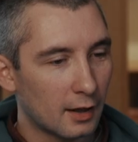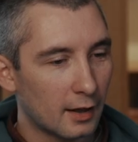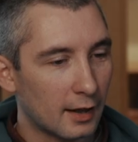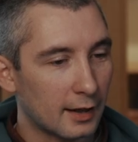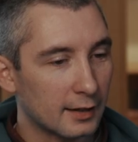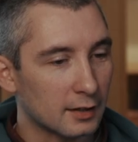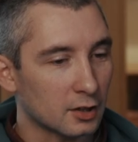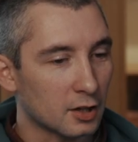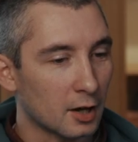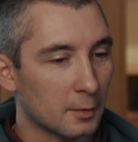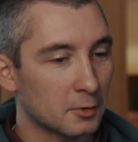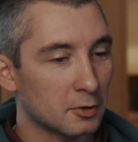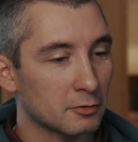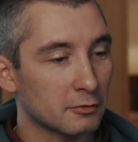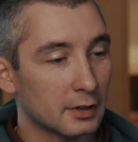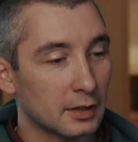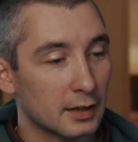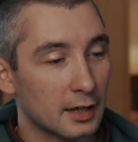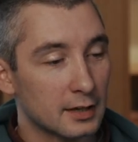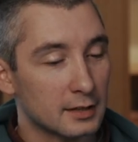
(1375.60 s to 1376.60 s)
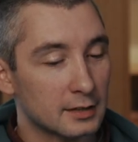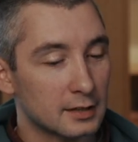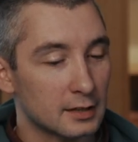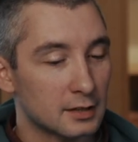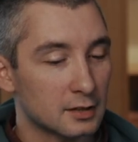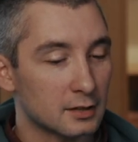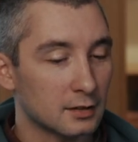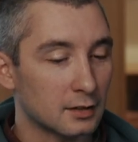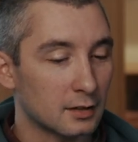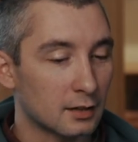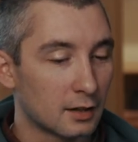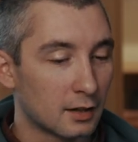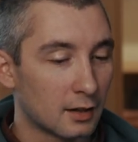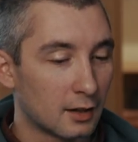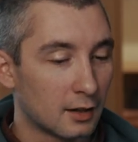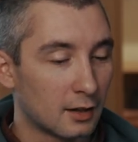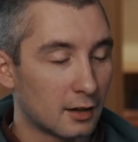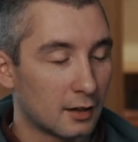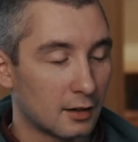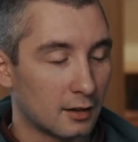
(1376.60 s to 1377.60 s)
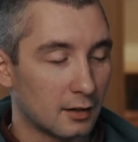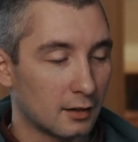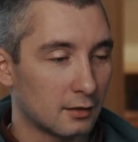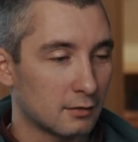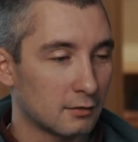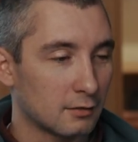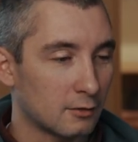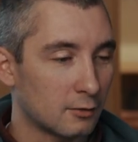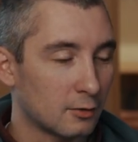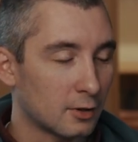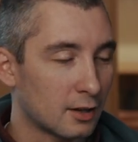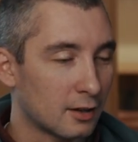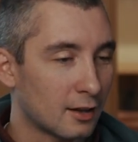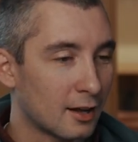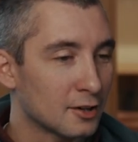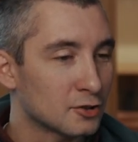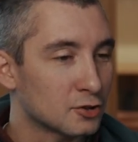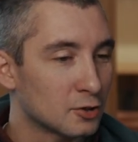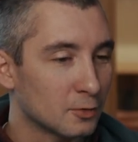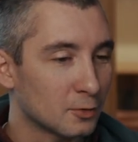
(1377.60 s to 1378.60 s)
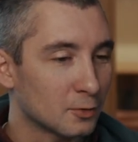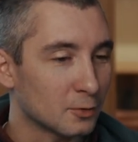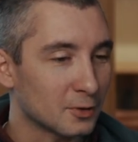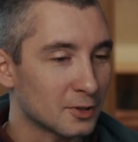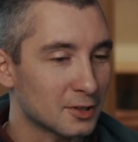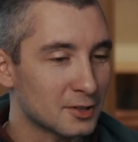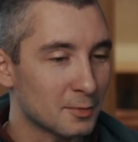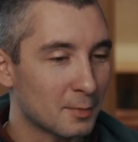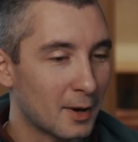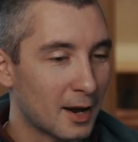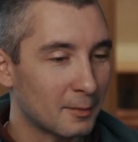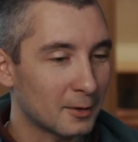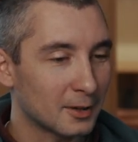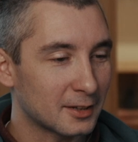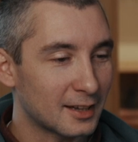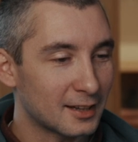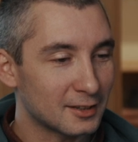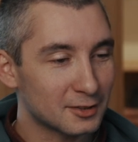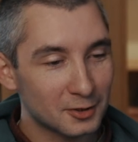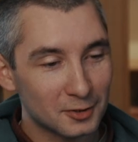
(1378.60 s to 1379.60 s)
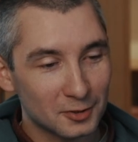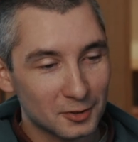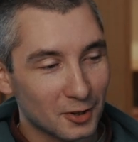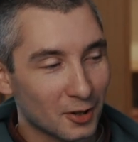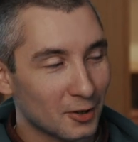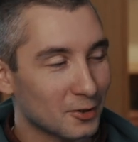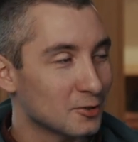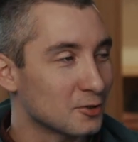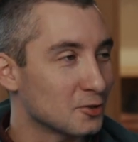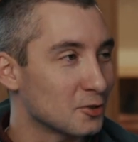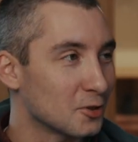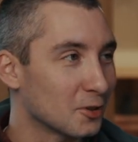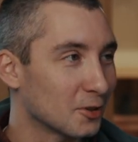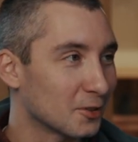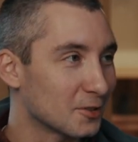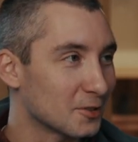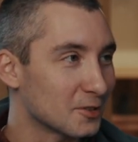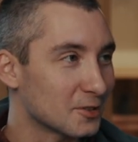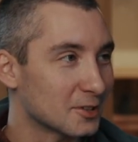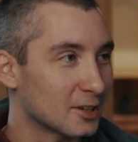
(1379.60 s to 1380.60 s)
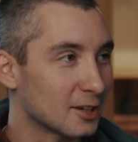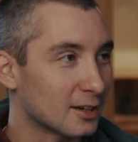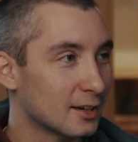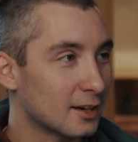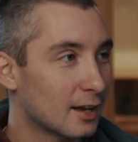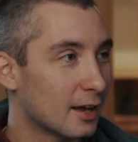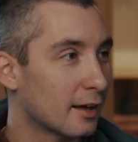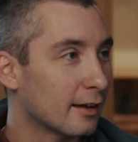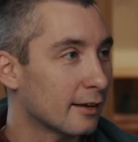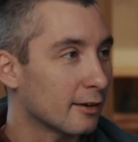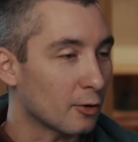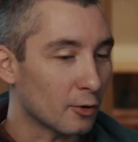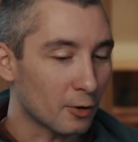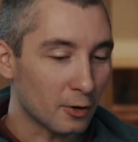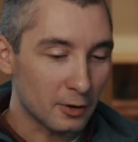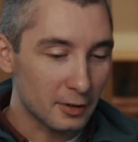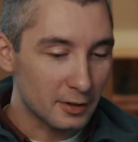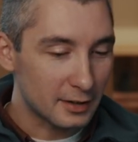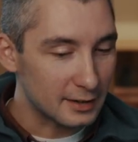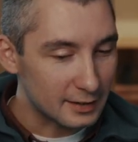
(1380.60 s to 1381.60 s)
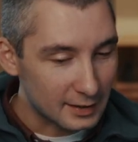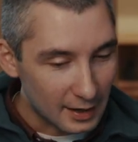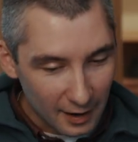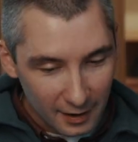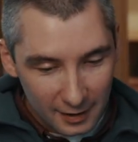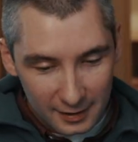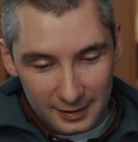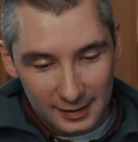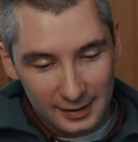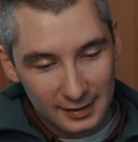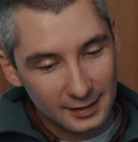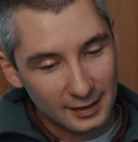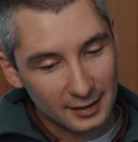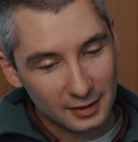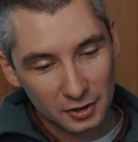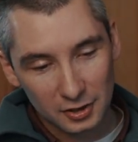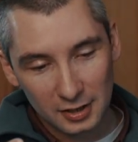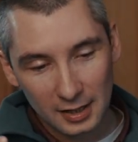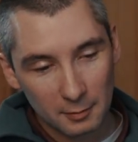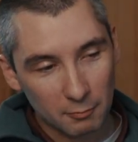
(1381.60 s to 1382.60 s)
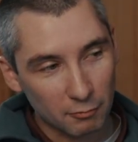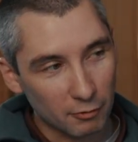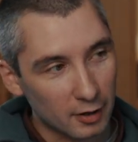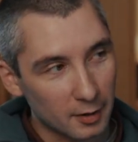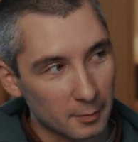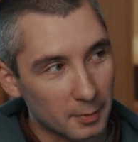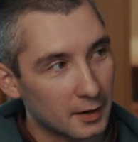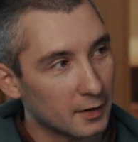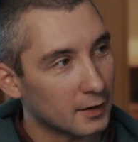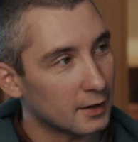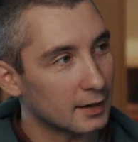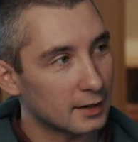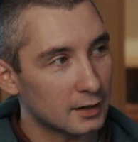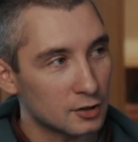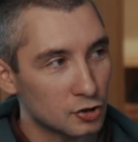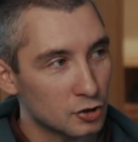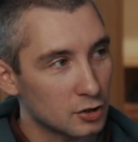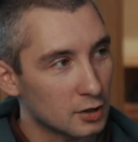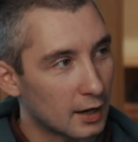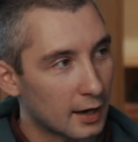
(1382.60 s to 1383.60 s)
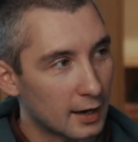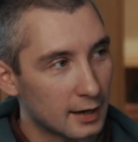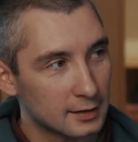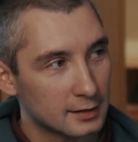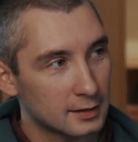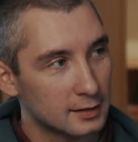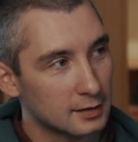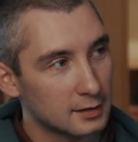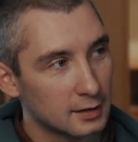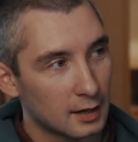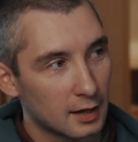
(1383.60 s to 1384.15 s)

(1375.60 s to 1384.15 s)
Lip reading: and to come to the realization, well, I should have known this. The Bible tells us there's nothing new under the sun, and all of these heresies, they just keep reappearing in new guises,